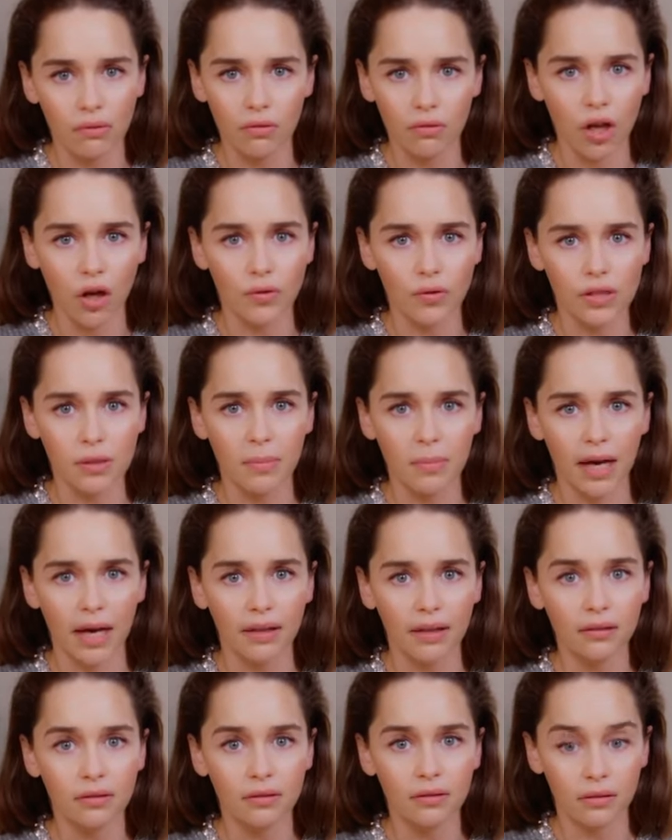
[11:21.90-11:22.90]
known to
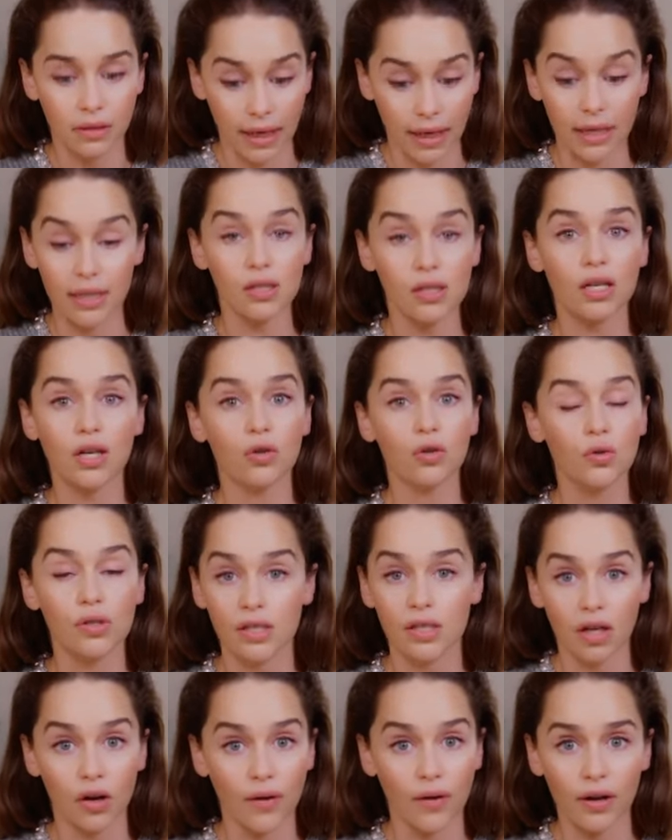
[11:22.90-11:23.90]
man, and it's
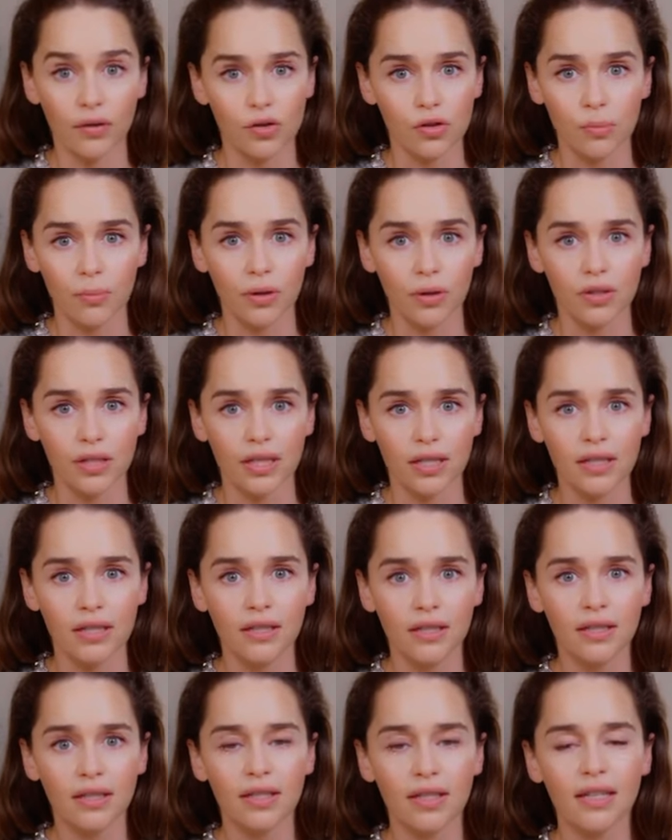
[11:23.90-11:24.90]
coursing around your body.
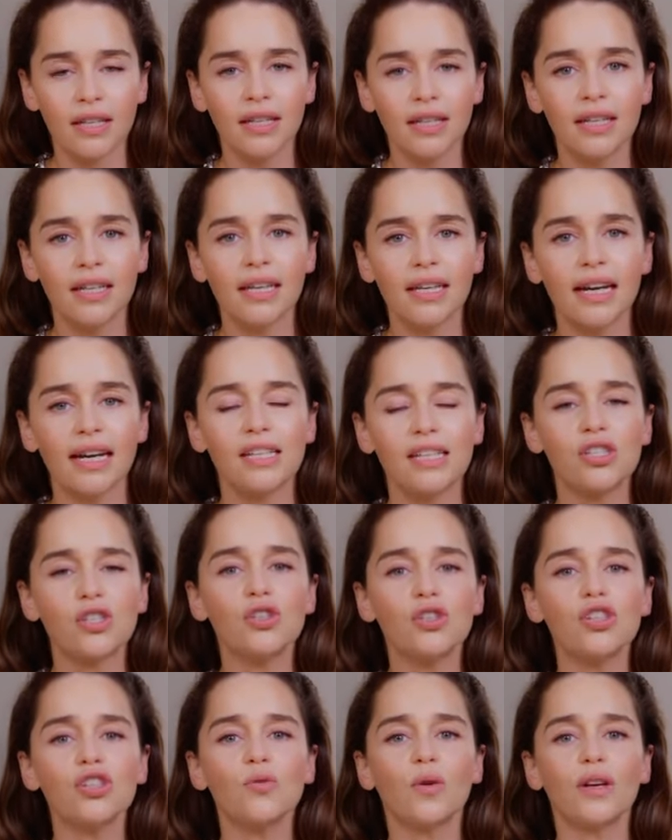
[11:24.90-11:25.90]
And as
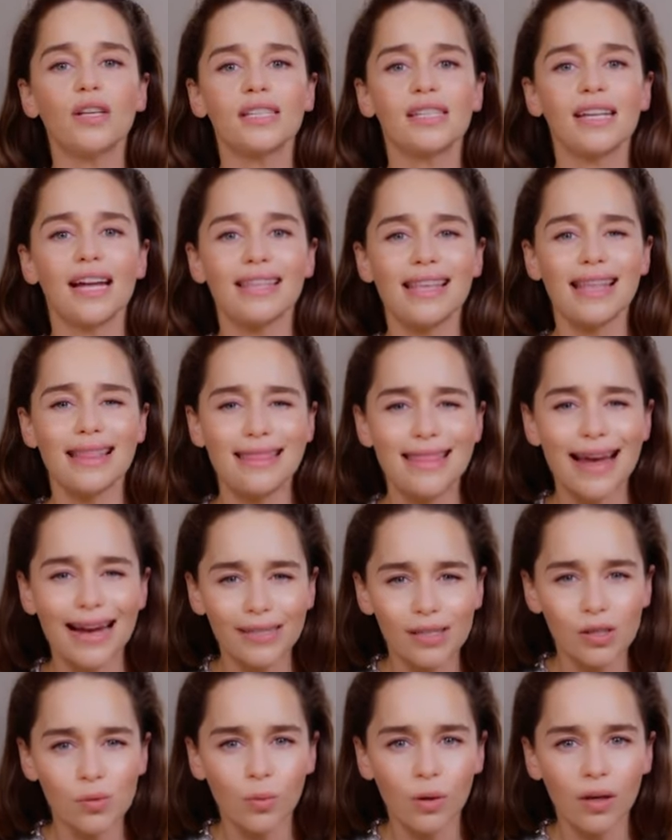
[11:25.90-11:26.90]
soon as you understand that
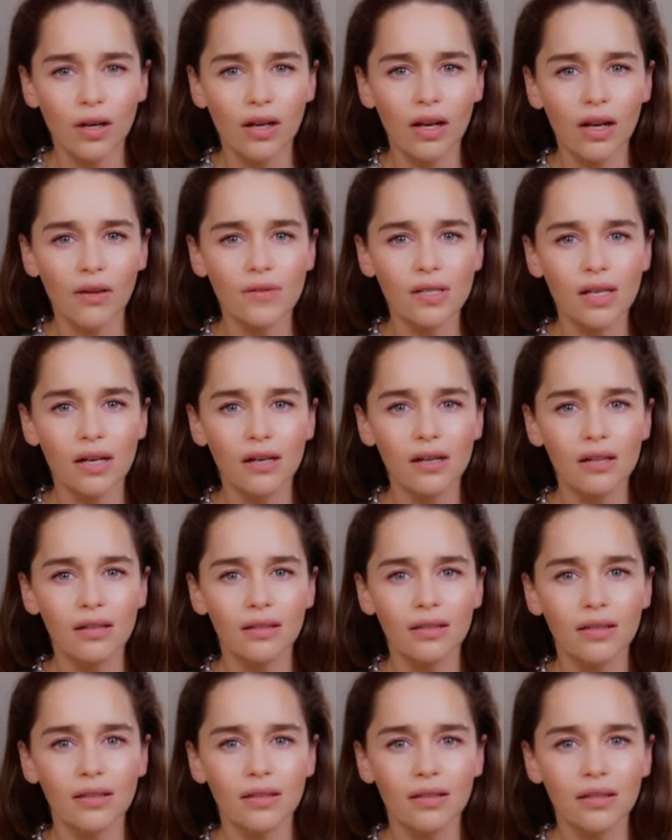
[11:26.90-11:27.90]
that's what nerves are,
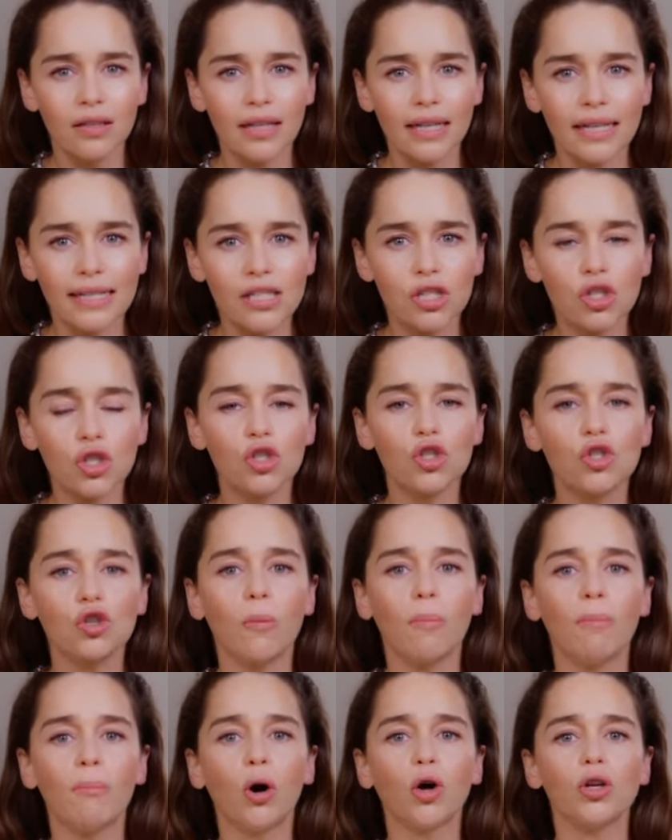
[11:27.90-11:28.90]
it's just
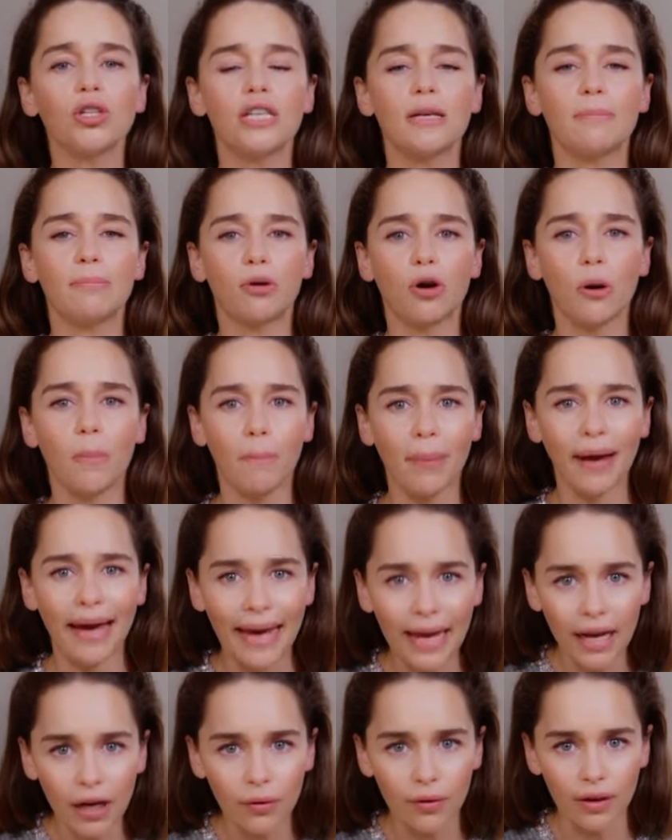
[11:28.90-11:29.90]
your body
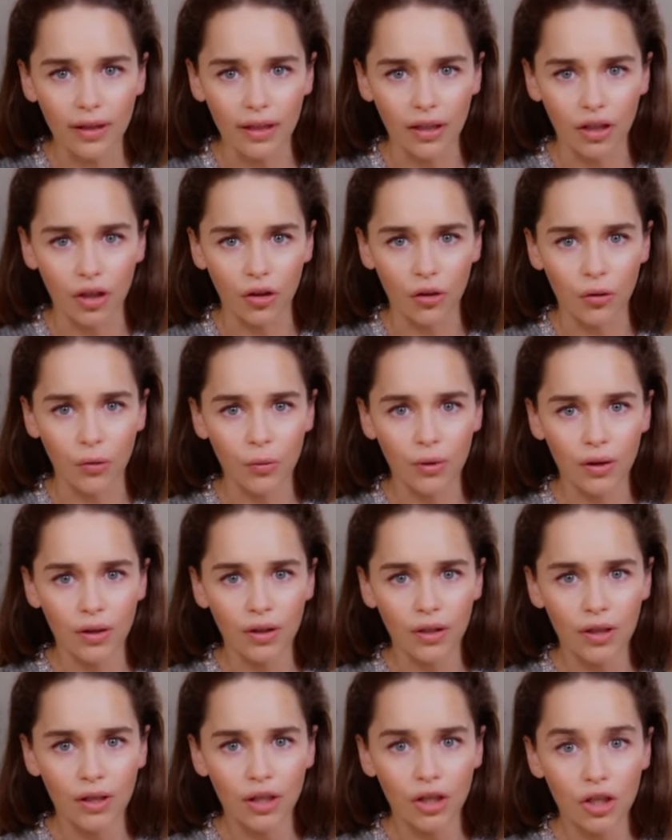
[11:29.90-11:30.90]
preparing you
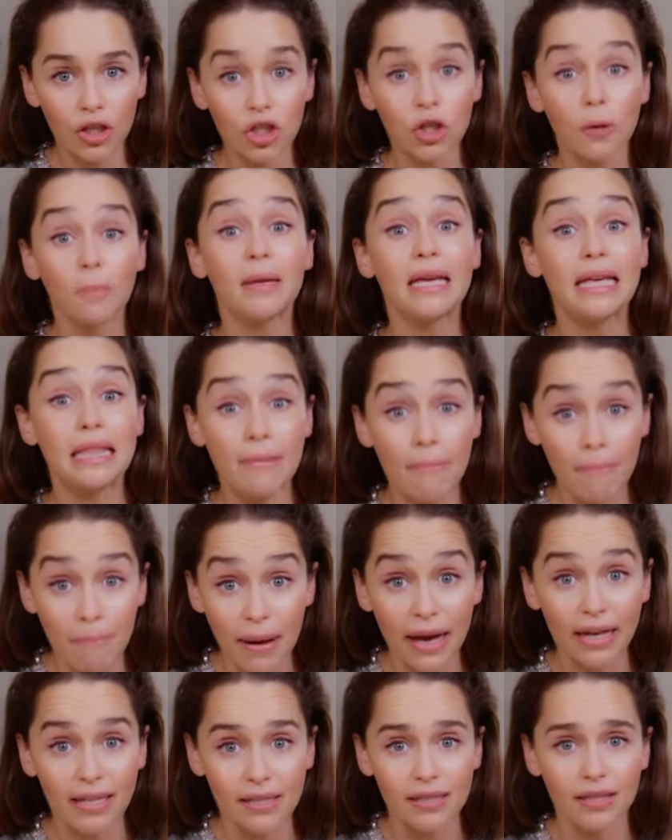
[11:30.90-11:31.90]
to be the
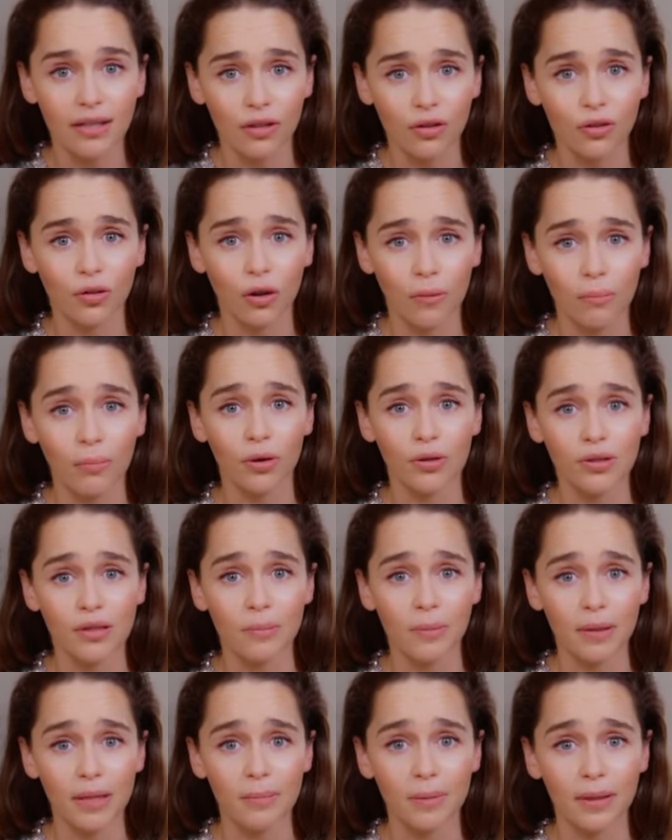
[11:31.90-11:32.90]
best that you can
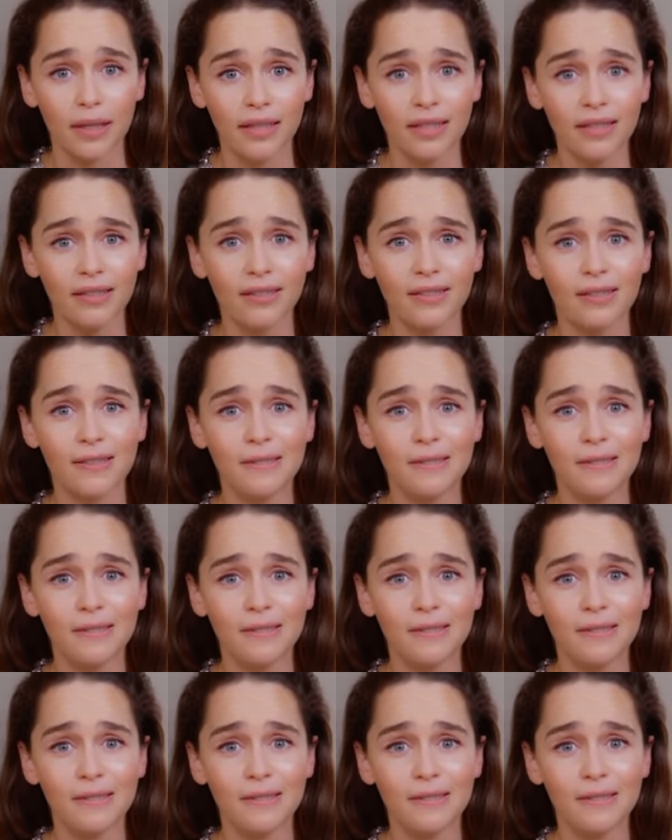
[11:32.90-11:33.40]
possibly be.